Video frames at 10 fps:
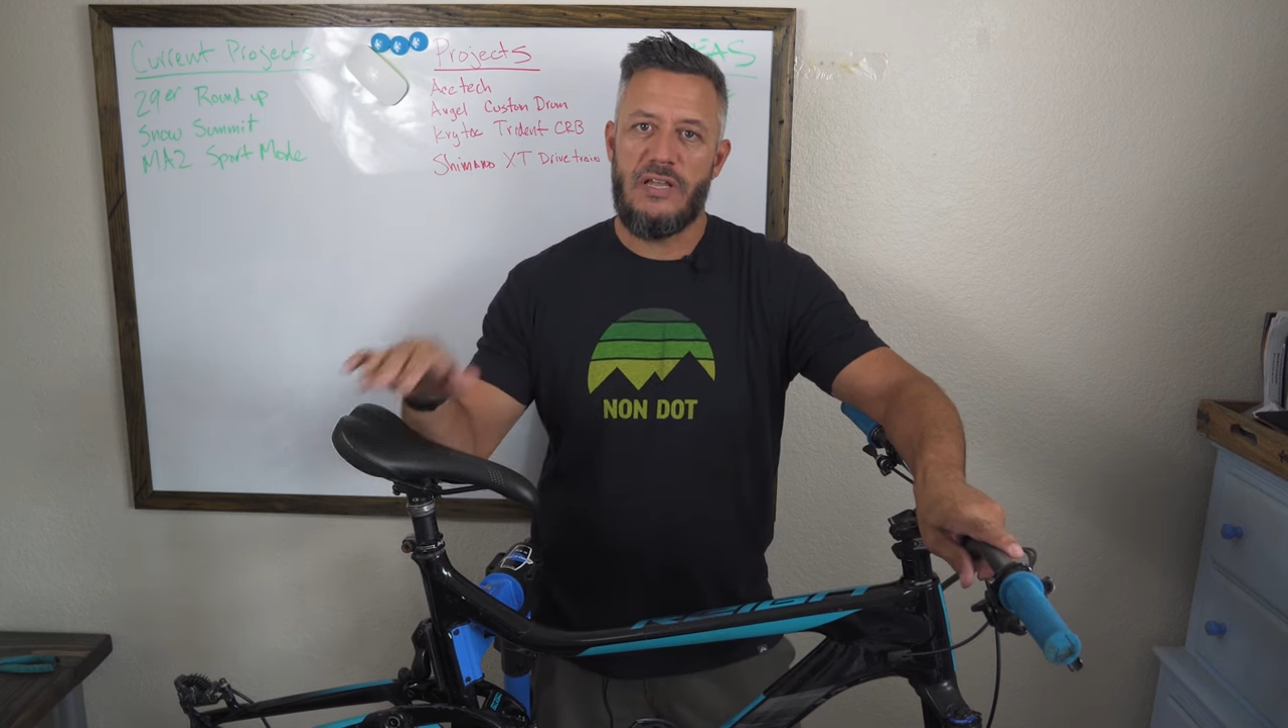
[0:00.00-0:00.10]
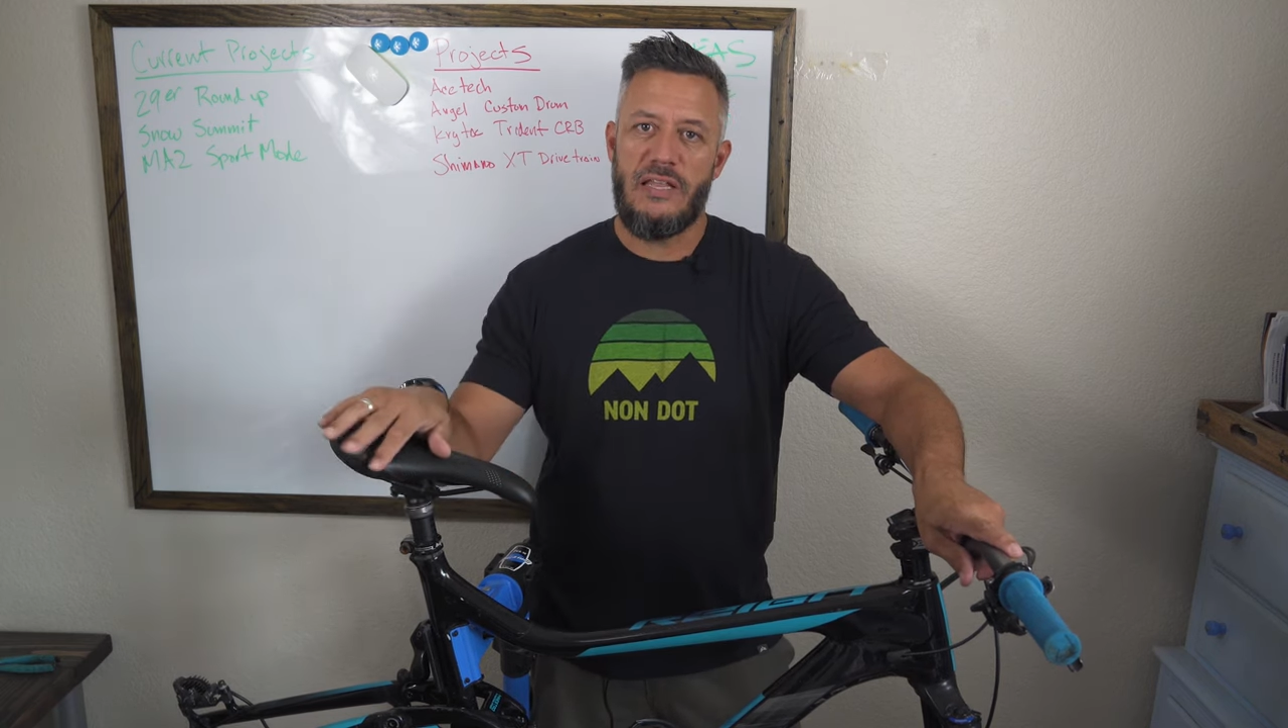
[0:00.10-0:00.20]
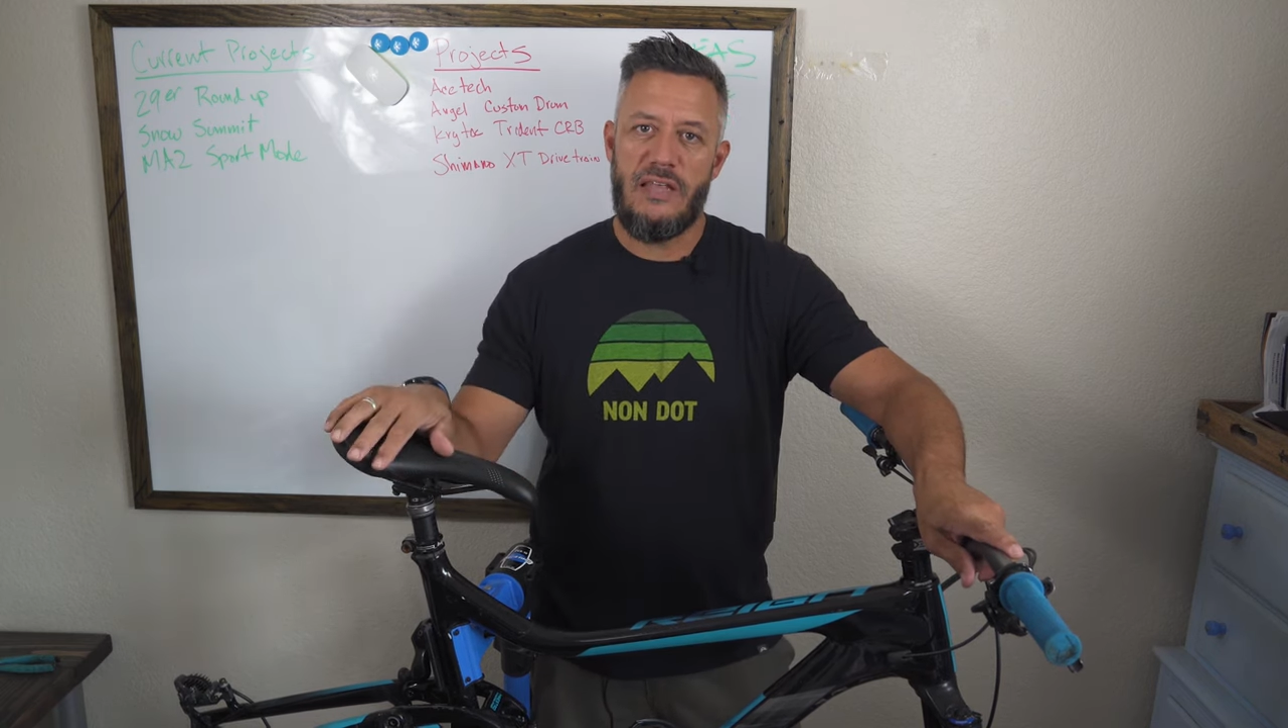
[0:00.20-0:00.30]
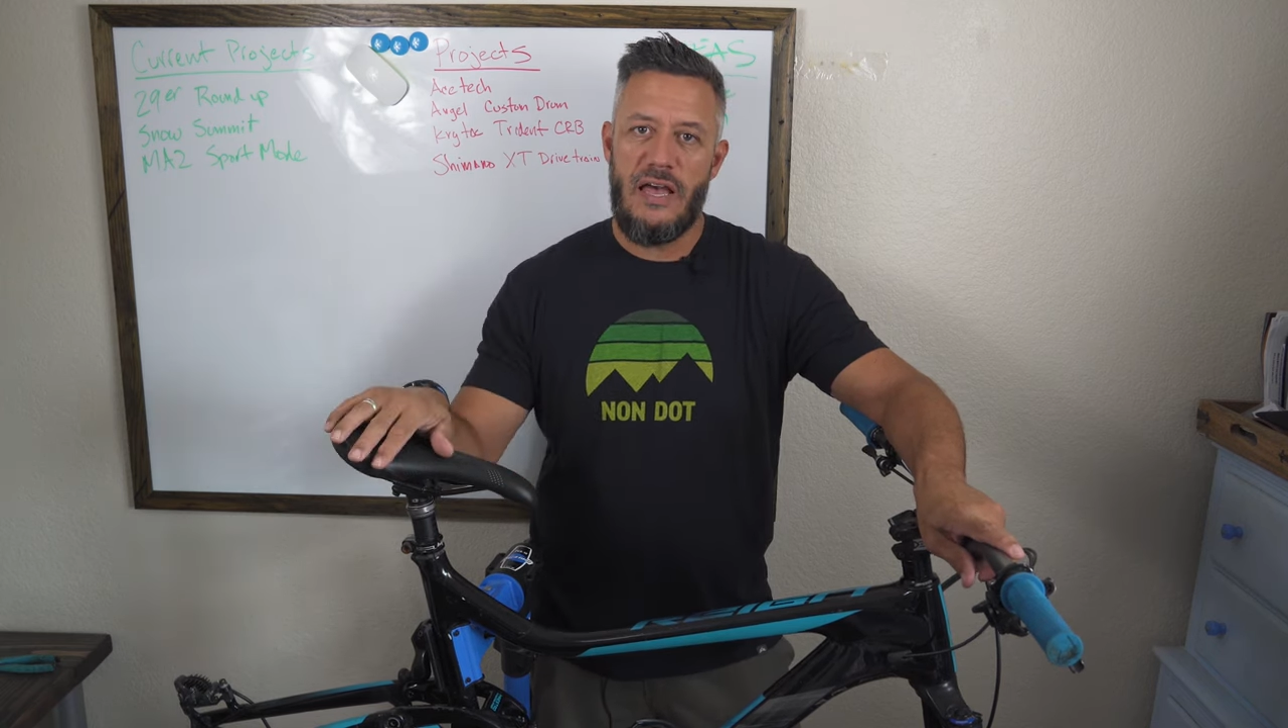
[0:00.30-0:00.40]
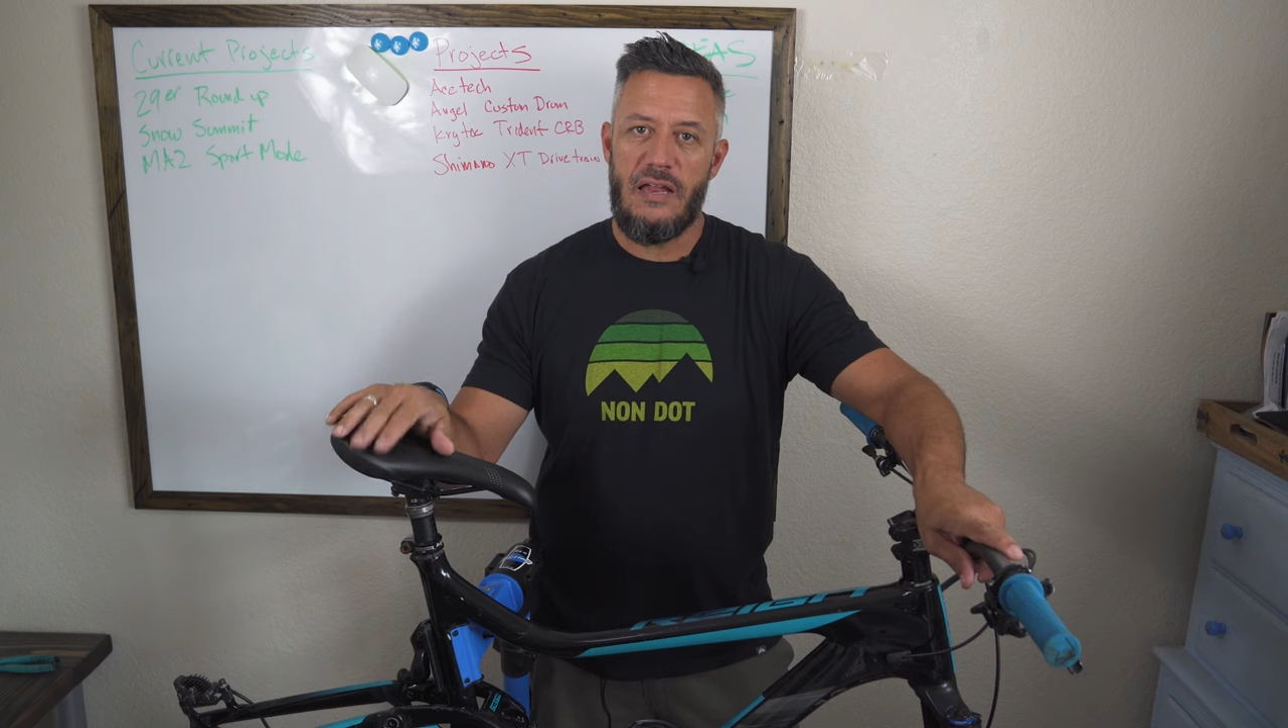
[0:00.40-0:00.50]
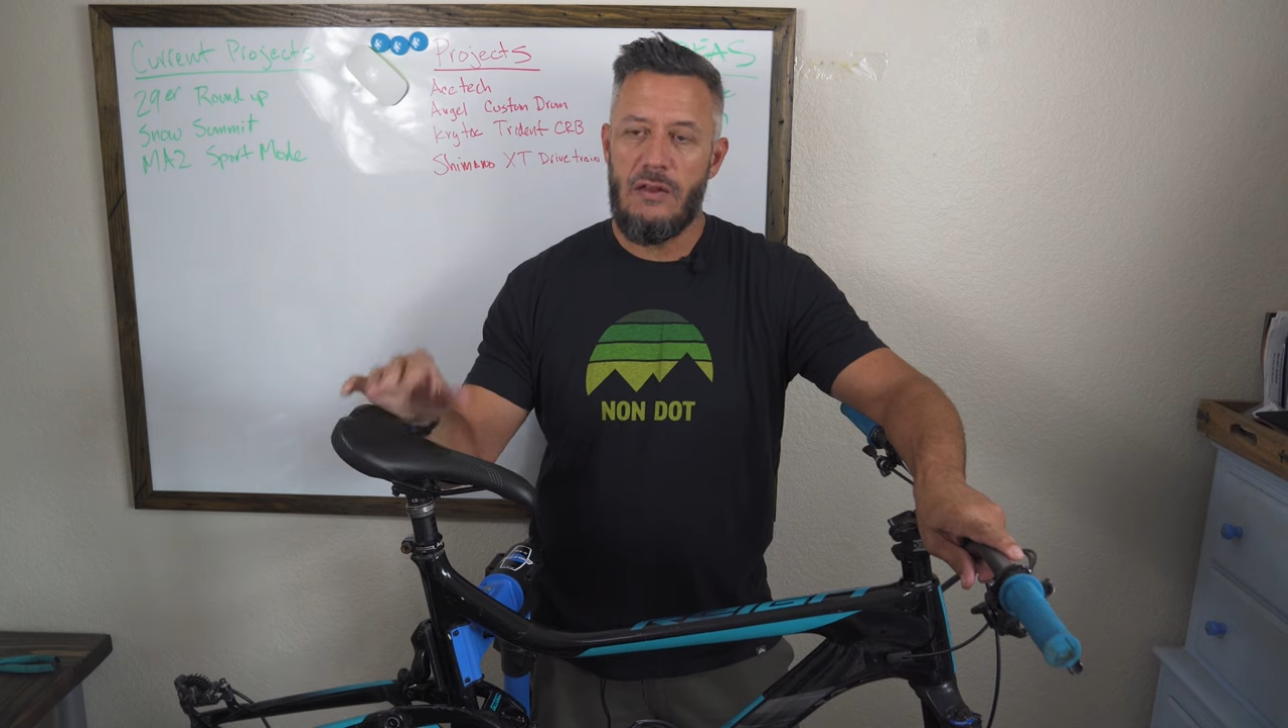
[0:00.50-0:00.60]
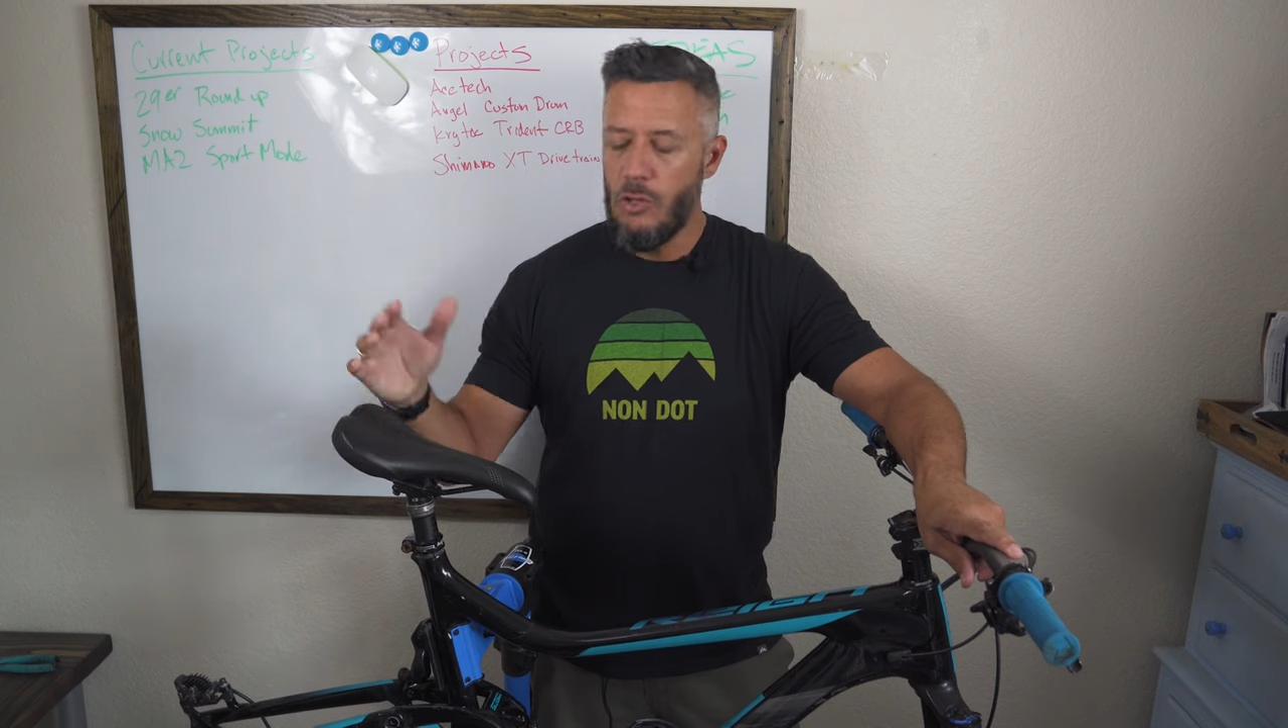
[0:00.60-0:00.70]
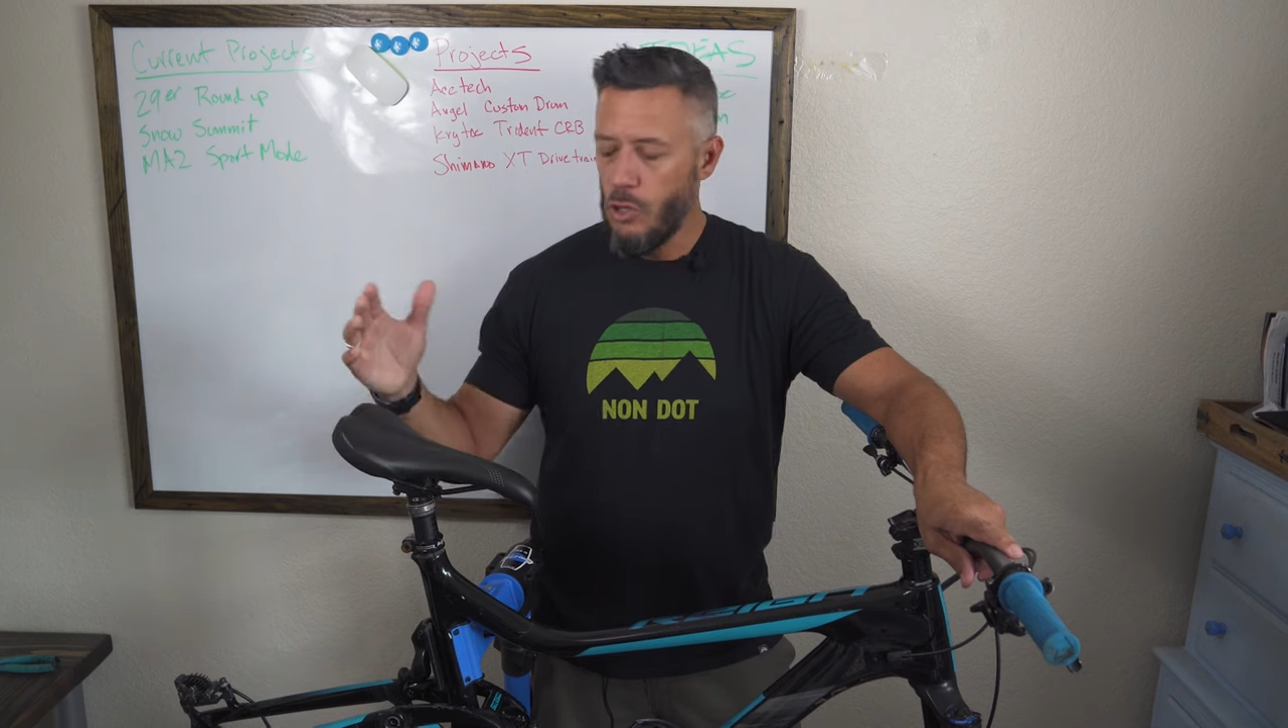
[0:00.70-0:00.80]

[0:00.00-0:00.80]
like that.